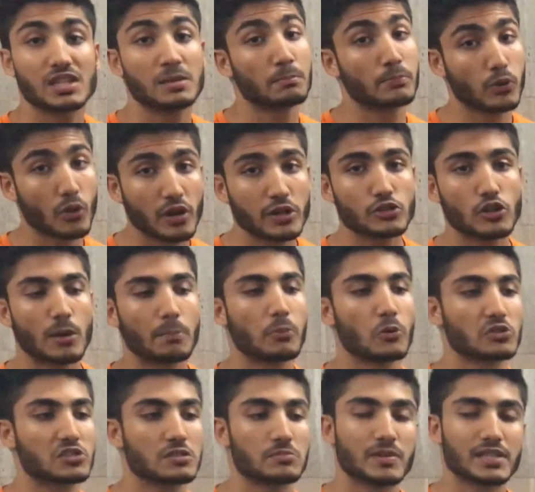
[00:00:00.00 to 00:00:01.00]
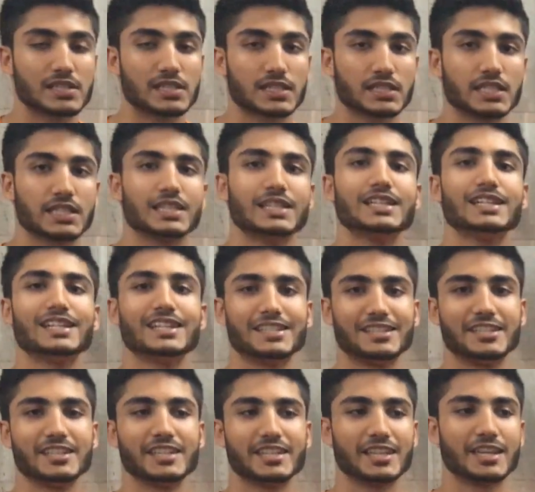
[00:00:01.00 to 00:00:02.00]
Employer job posts is basically
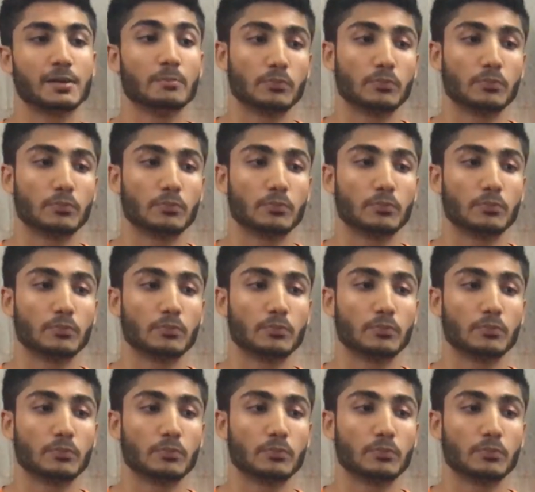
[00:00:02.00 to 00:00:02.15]
the